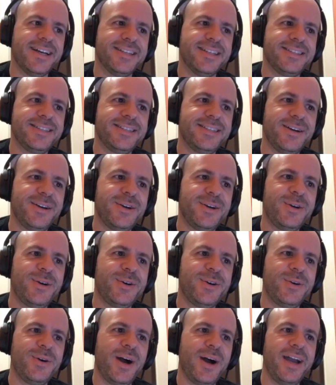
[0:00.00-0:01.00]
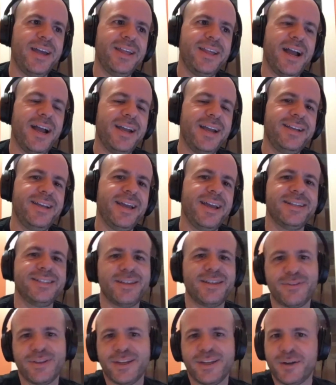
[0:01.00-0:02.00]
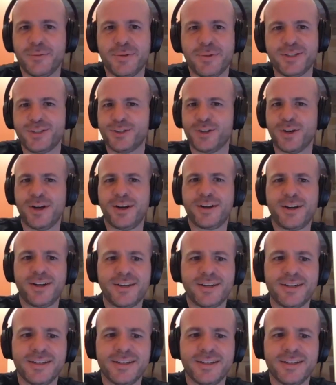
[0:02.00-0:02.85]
So I, I yeah, definitely could have been stronger.